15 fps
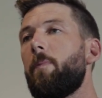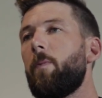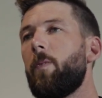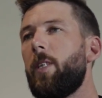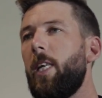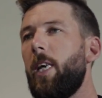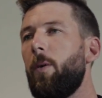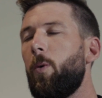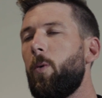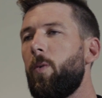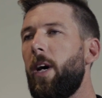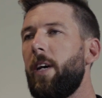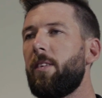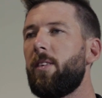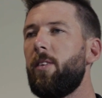Yeah, we're
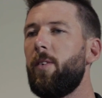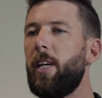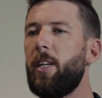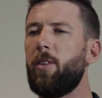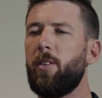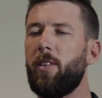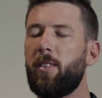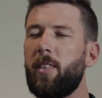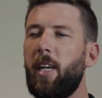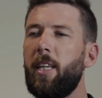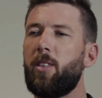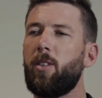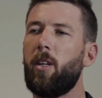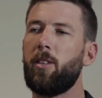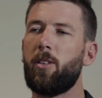racing around doing the
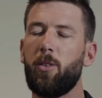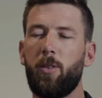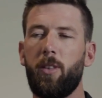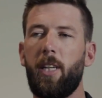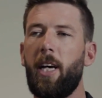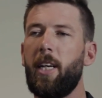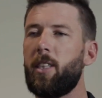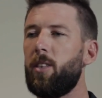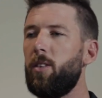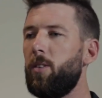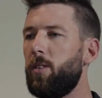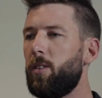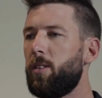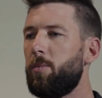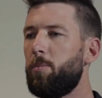state titles, doing
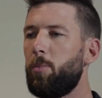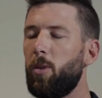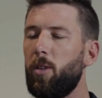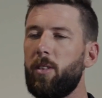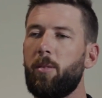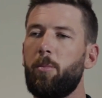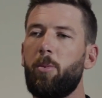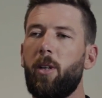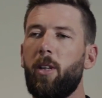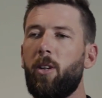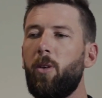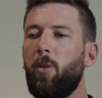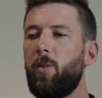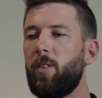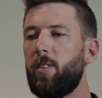nationals, pulling some pretty
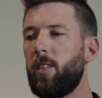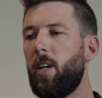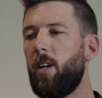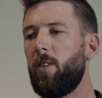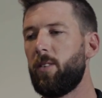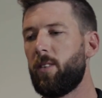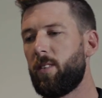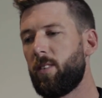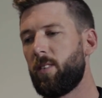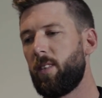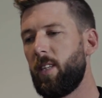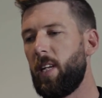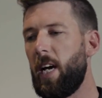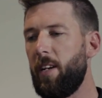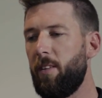cool results.
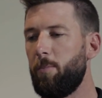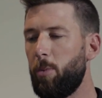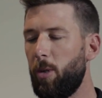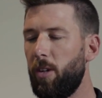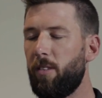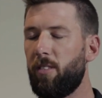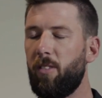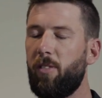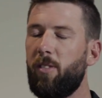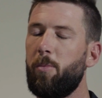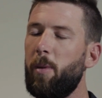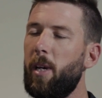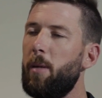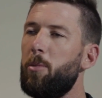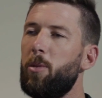Had bursts of
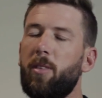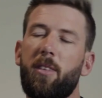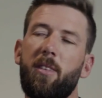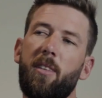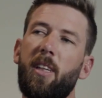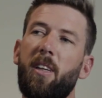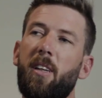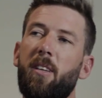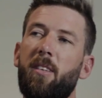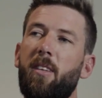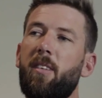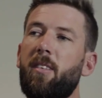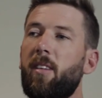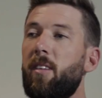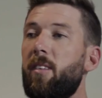speed, but it was just
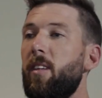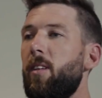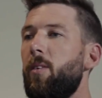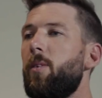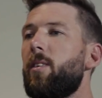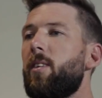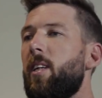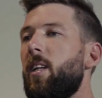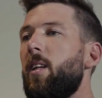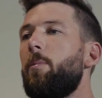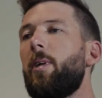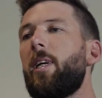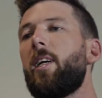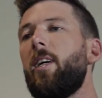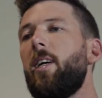inconsistency that was killing
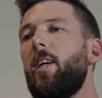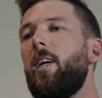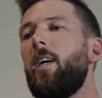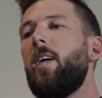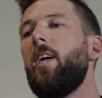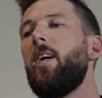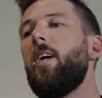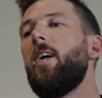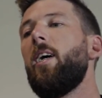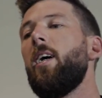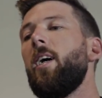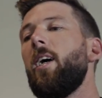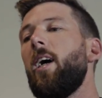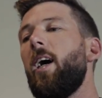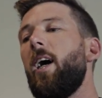me.
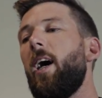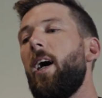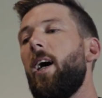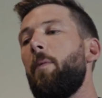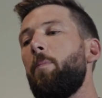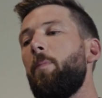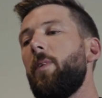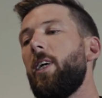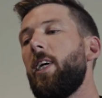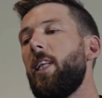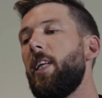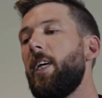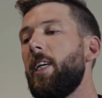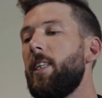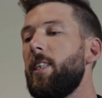
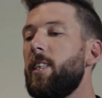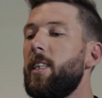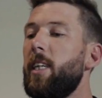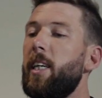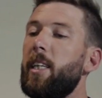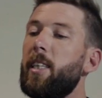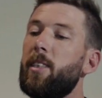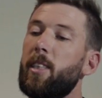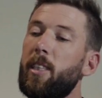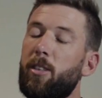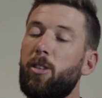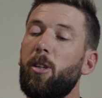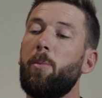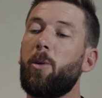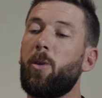And then, yeah, did
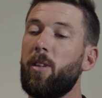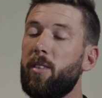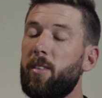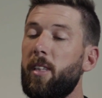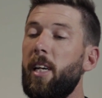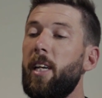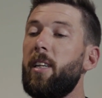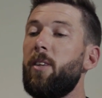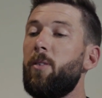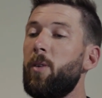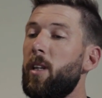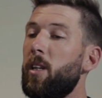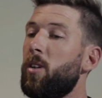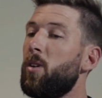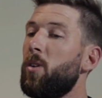Supercross again, did
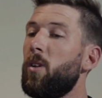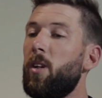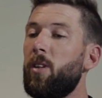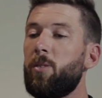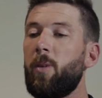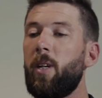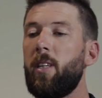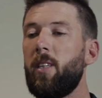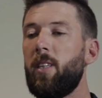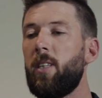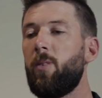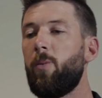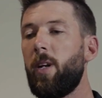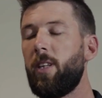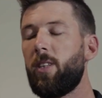really cool. I was one
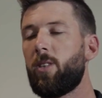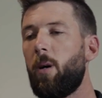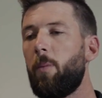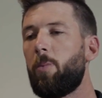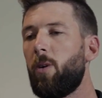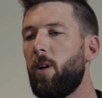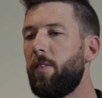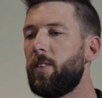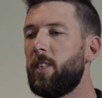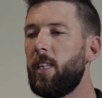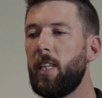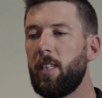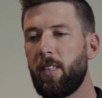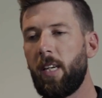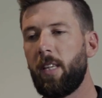of the top
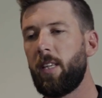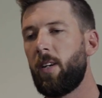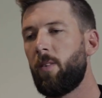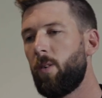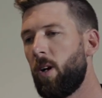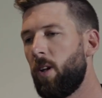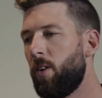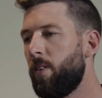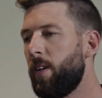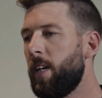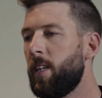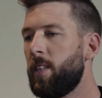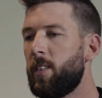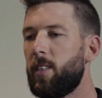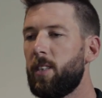privateers out there rolling
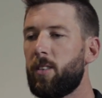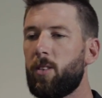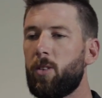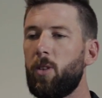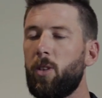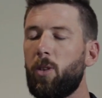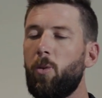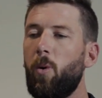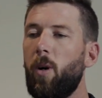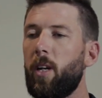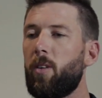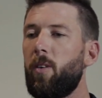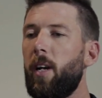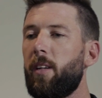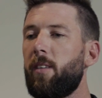around, just couldn't
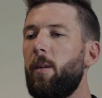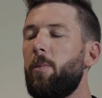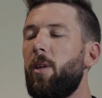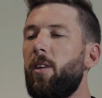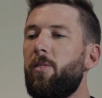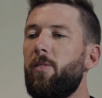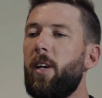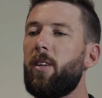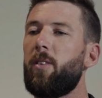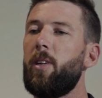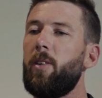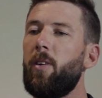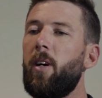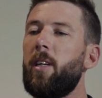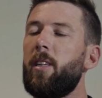quite crack some of those factory
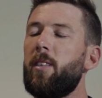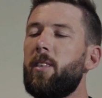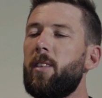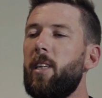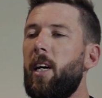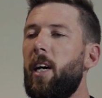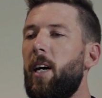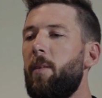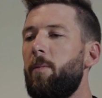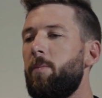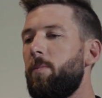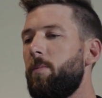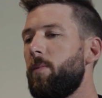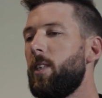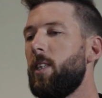riders.
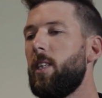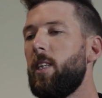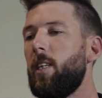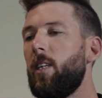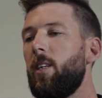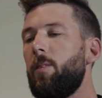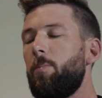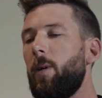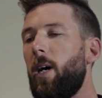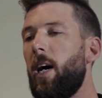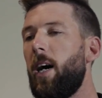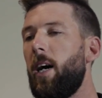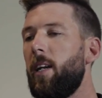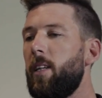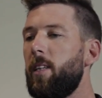
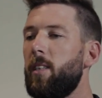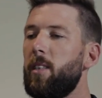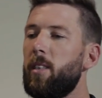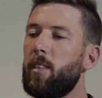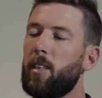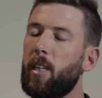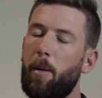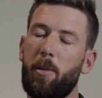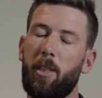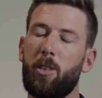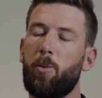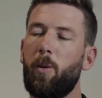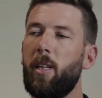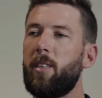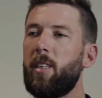But coming in
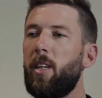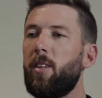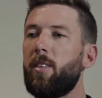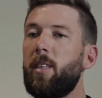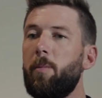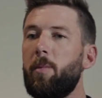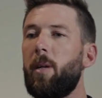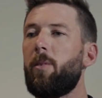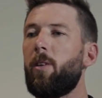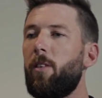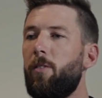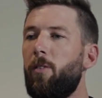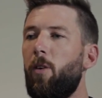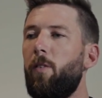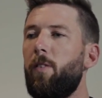2010, I stepped up to the
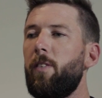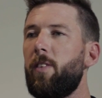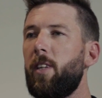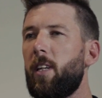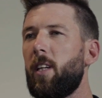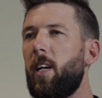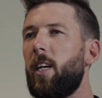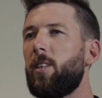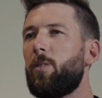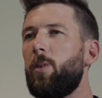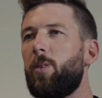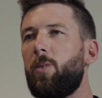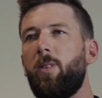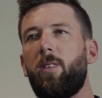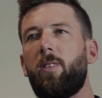450 class,
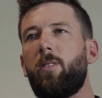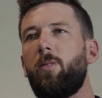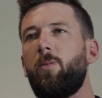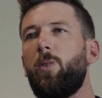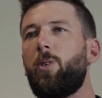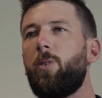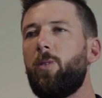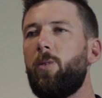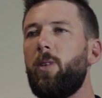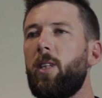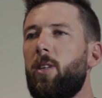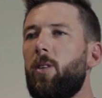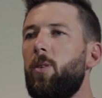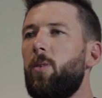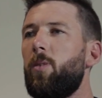which was
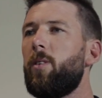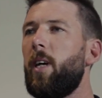really cool.